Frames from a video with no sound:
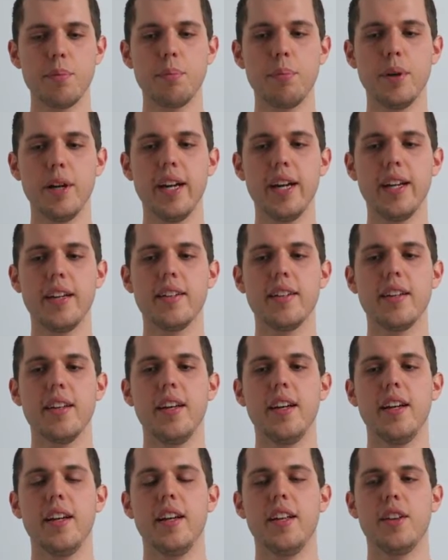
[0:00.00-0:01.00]
But
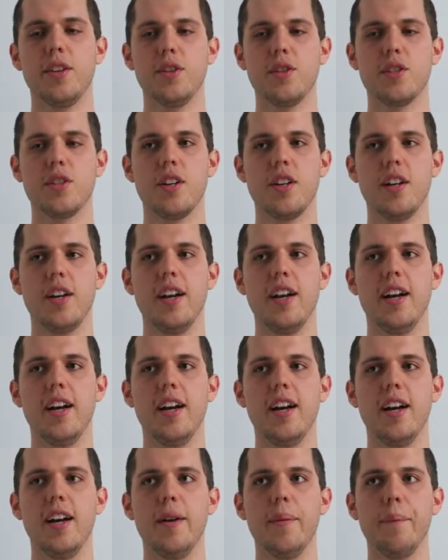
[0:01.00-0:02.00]
there's
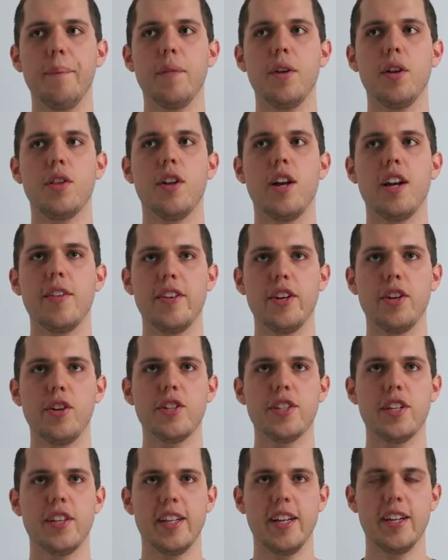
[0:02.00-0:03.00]
a lot of
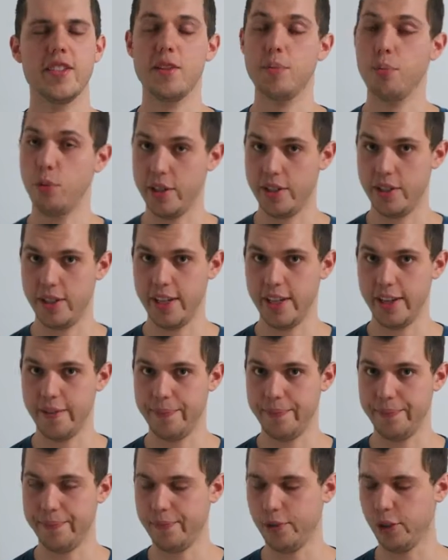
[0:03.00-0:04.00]
interesting things that point to that,
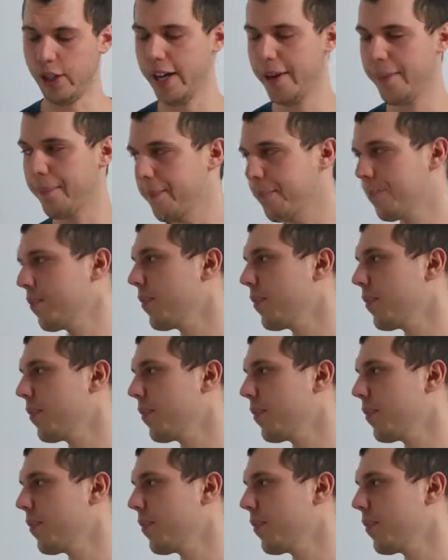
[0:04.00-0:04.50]
okay?